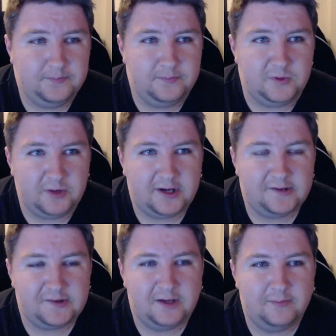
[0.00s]
you
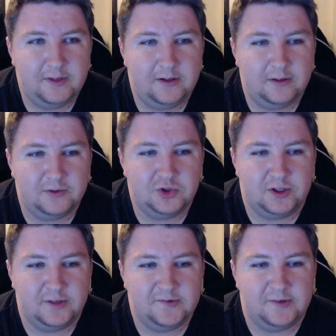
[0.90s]
guys gave me another
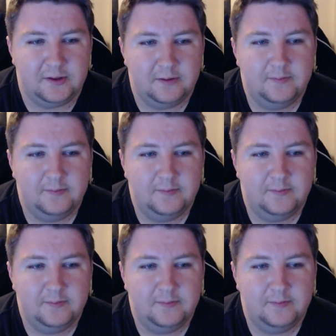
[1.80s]
chance here.